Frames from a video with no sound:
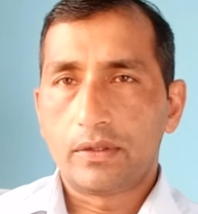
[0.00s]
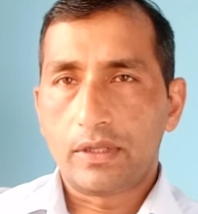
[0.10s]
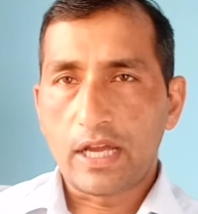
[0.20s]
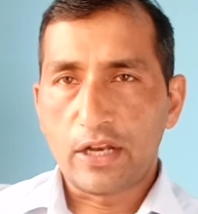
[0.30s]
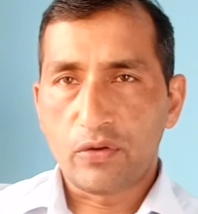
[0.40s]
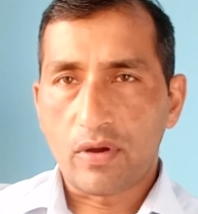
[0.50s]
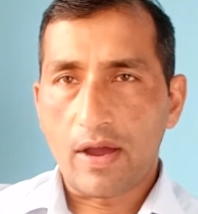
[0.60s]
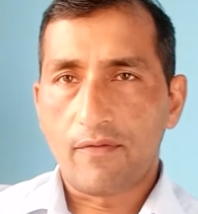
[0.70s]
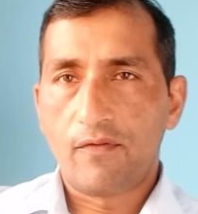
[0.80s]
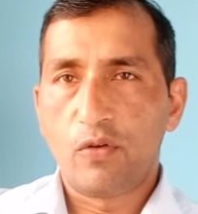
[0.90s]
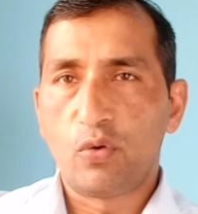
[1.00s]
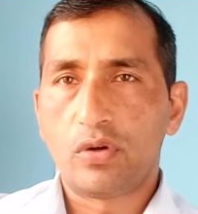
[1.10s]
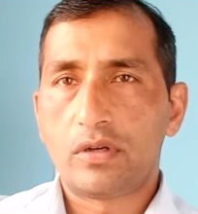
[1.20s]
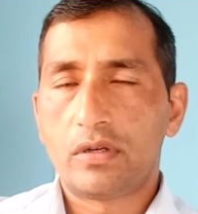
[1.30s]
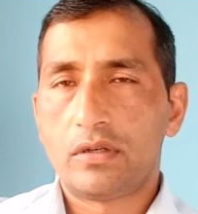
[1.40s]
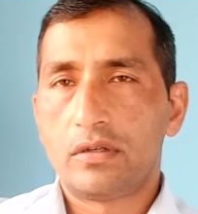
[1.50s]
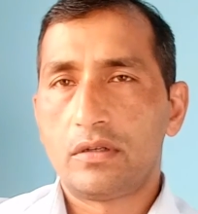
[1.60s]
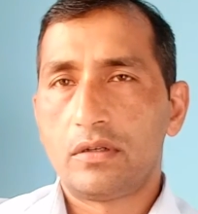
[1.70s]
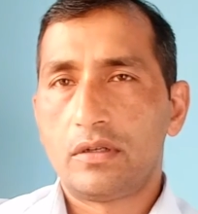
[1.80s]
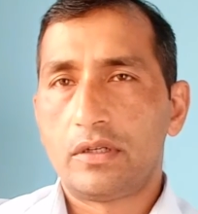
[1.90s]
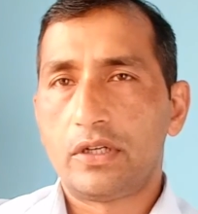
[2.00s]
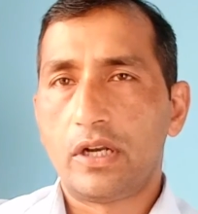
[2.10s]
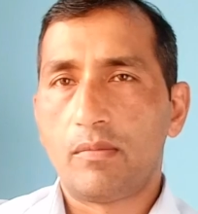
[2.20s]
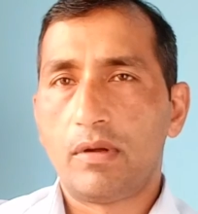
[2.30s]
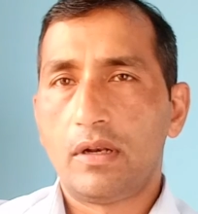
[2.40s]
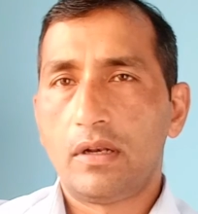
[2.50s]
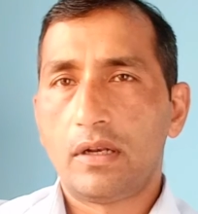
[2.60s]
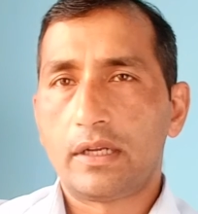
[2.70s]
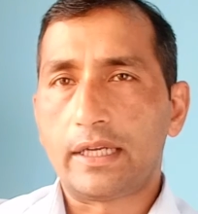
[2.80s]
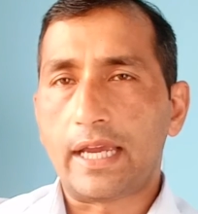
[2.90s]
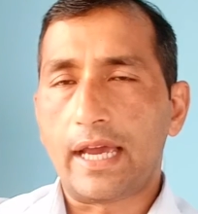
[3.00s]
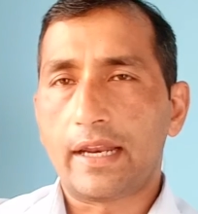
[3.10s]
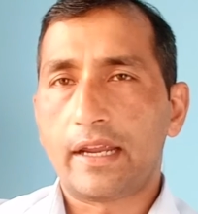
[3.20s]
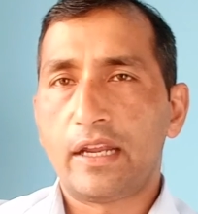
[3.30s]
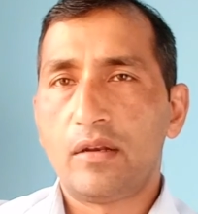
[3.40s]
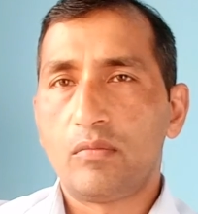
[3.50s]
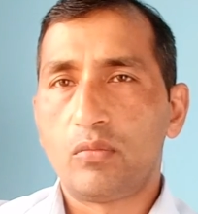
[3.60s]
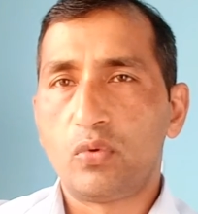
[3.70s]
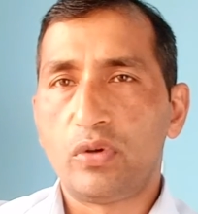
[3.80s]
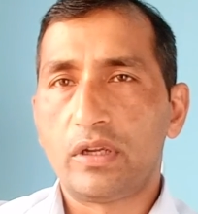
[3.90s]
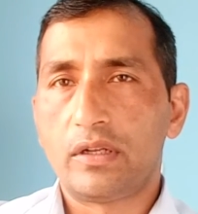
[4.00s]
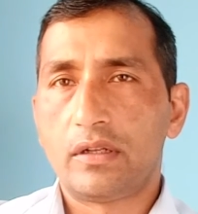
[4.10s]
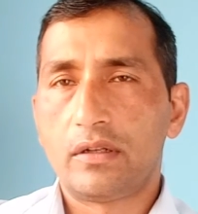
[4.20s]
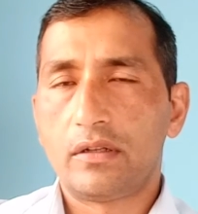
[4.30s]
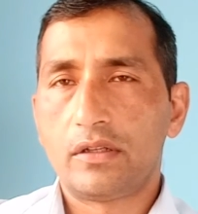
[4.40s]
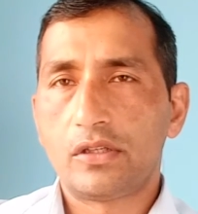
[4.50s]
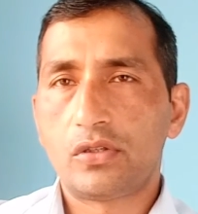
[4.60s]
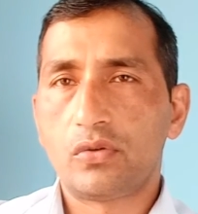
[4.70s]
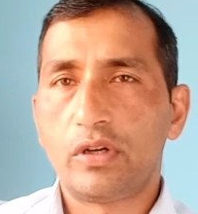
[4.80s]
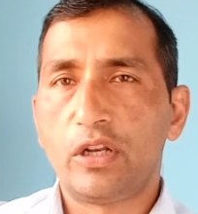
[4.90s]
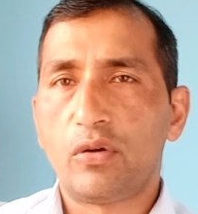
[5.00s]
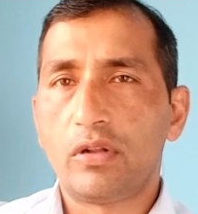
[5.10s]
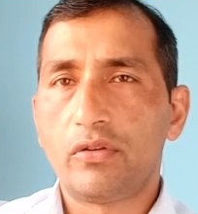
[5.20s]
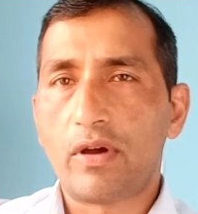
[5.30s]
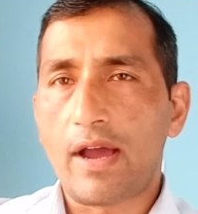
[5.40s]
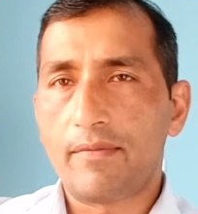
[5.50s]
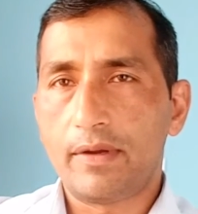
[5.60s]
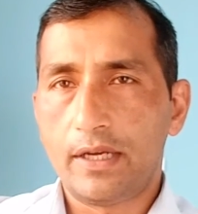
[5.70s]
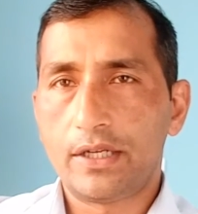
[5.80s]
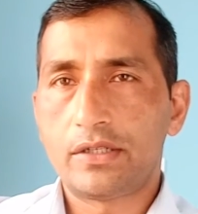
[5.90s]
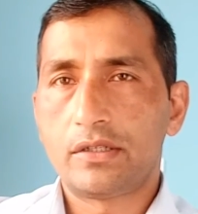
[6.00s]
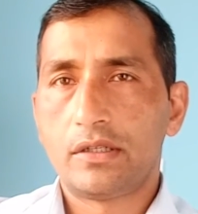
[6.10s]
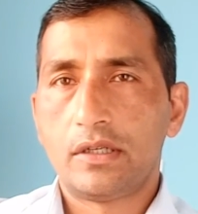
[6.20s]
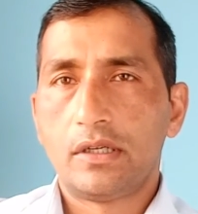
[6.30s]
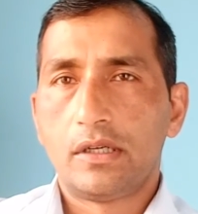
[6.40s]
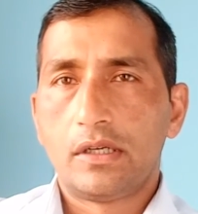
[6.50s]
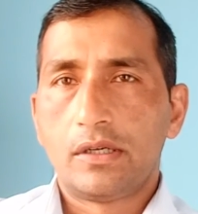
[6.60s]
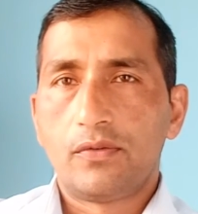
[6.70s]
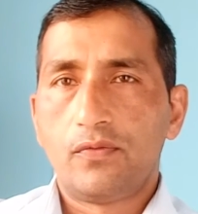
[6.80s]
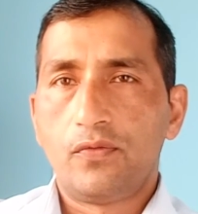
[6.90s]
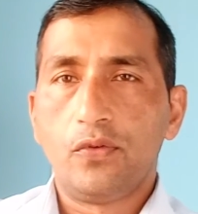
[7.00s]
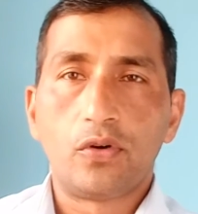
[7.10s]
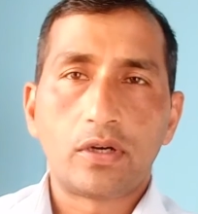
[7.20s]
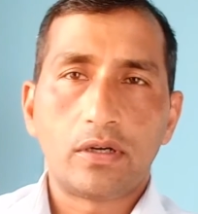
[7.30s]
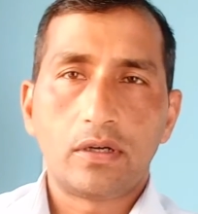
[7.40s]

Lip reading: then you have float, double, char and boolean. So in all you have 8. 4